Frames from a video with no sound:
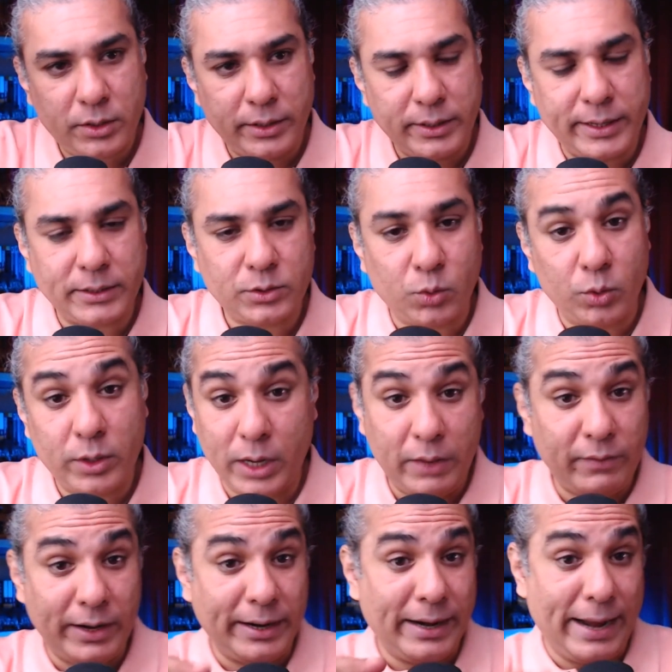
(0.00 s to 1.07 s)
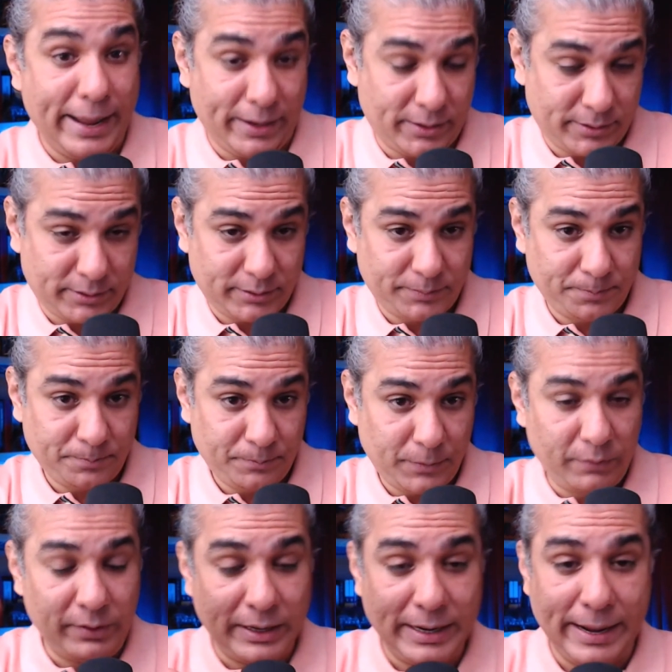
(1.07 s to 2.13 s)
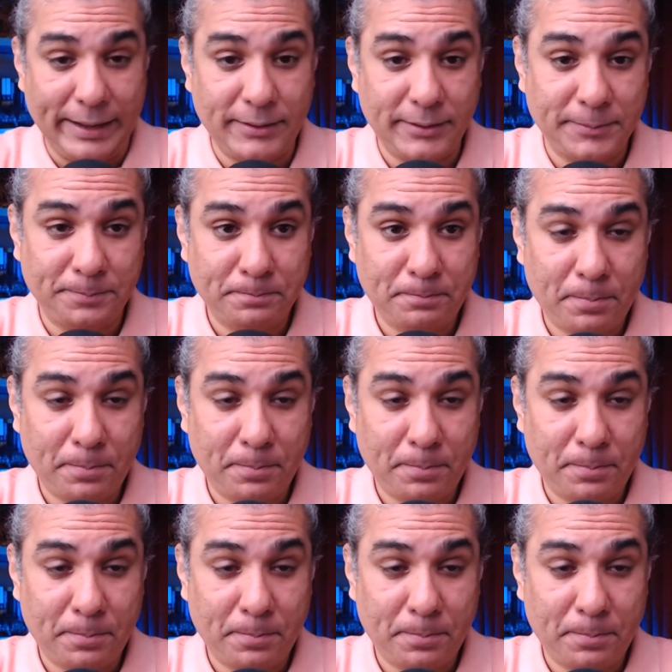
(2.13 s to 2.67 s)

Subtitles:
it gets colder, even in lakes.